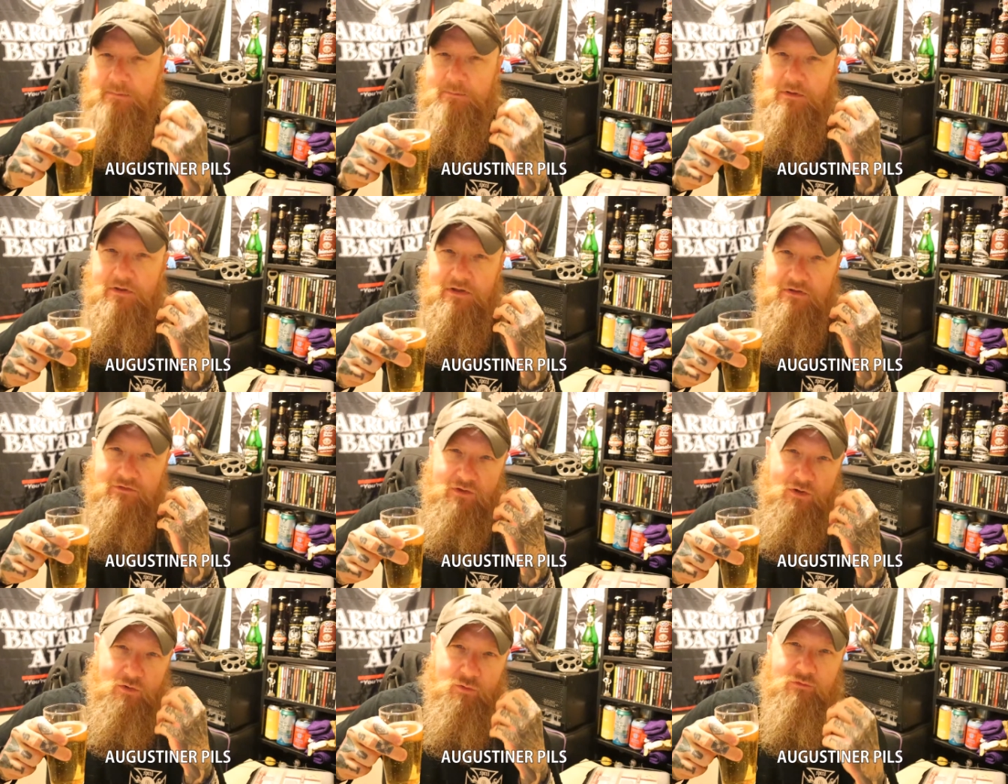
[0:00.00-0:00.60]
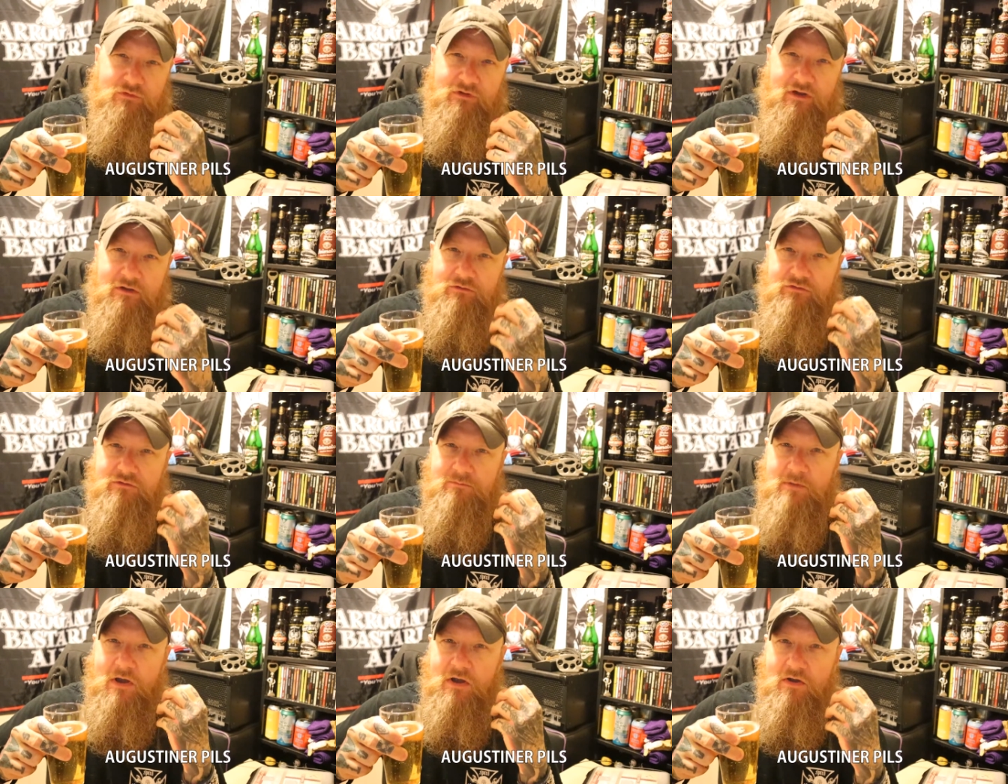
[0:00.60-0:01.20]
but there's also
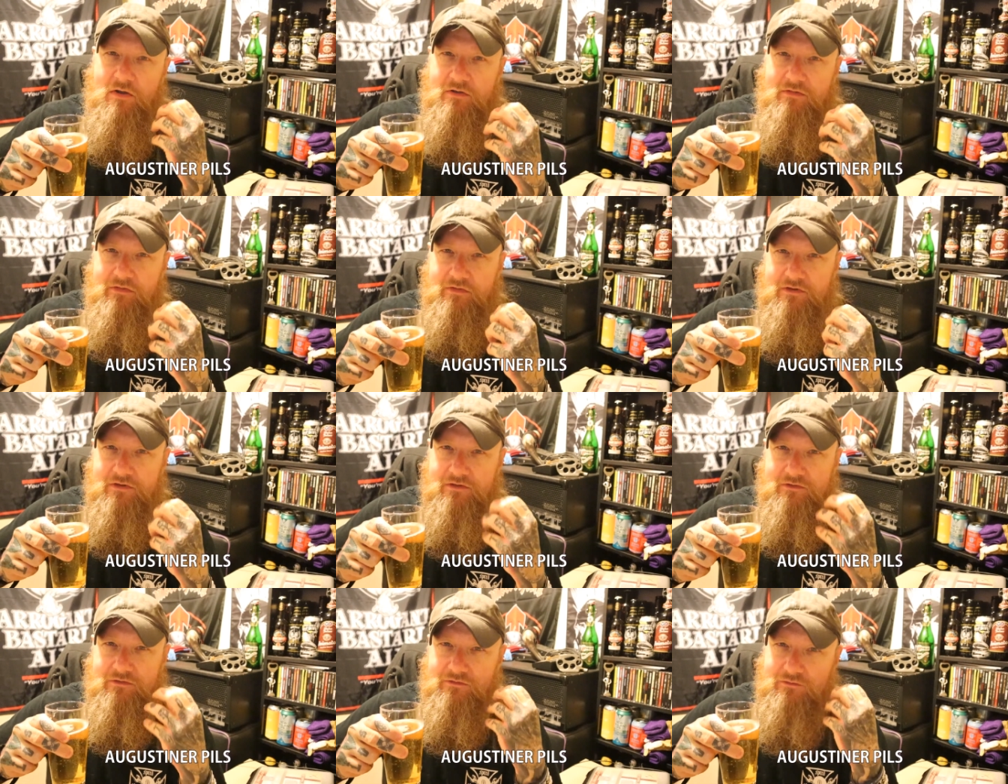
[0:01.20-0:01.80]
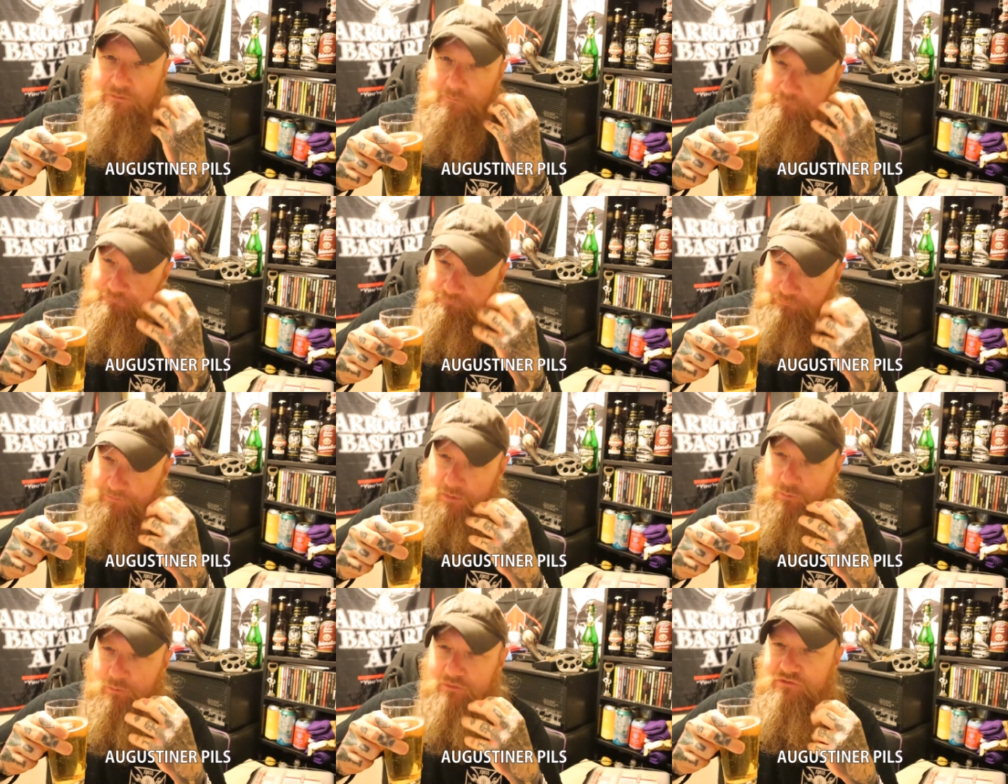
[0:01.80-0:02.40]
some earthiness
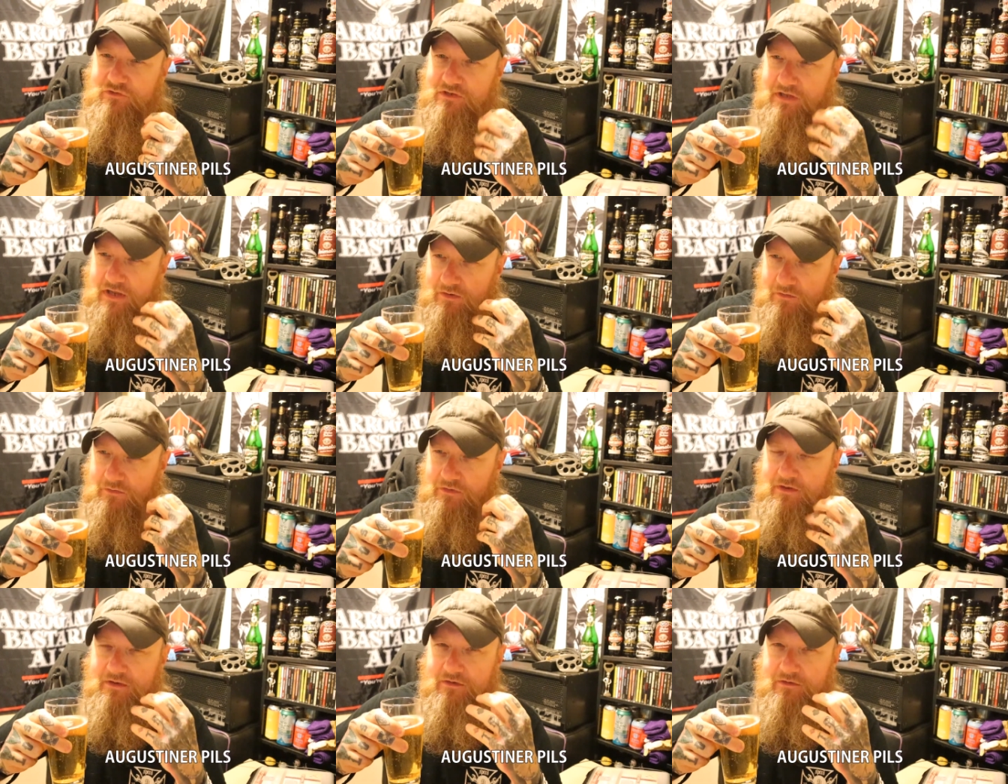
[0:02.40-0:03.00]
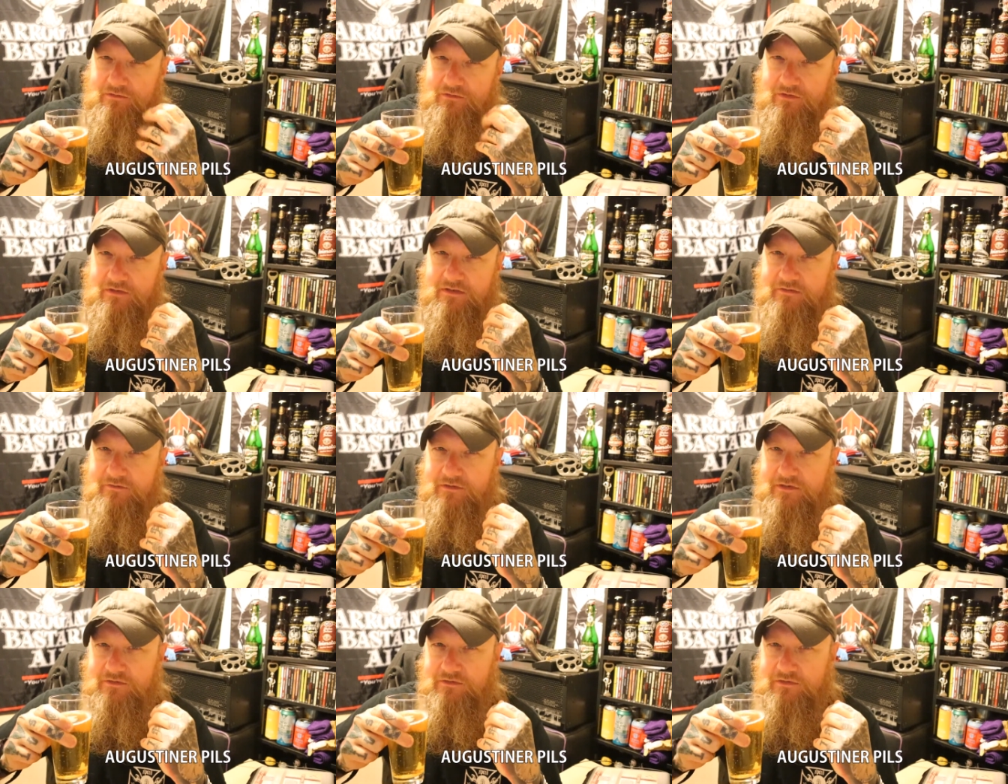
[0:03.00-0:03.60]
which you get on the arse end
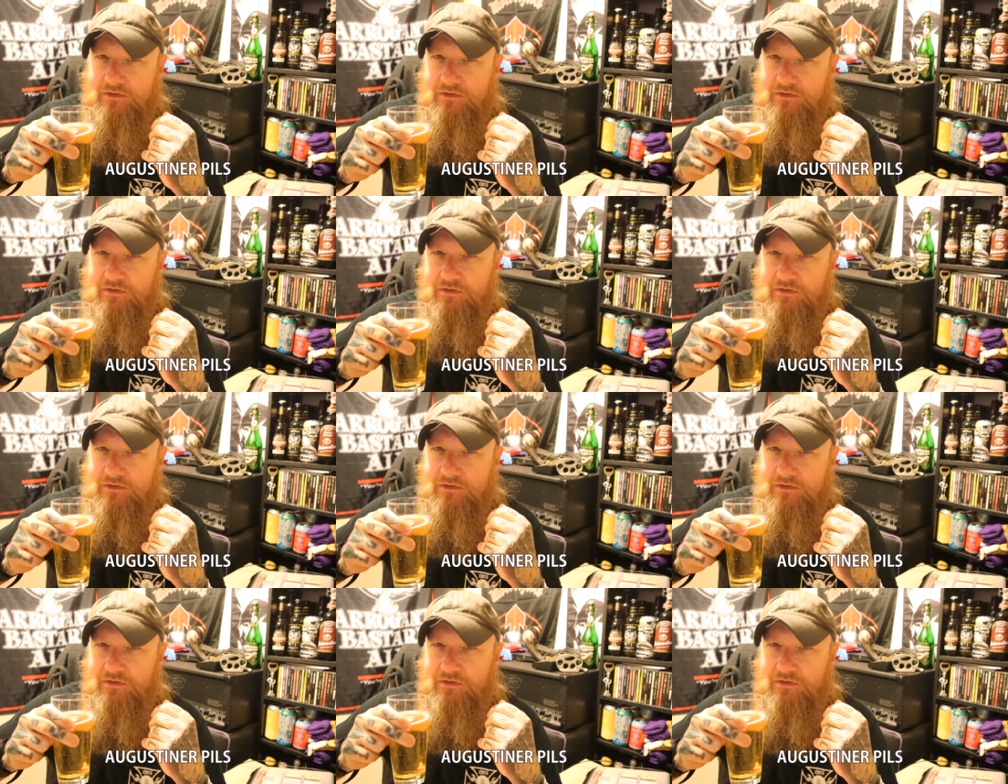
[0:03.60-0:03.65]
of it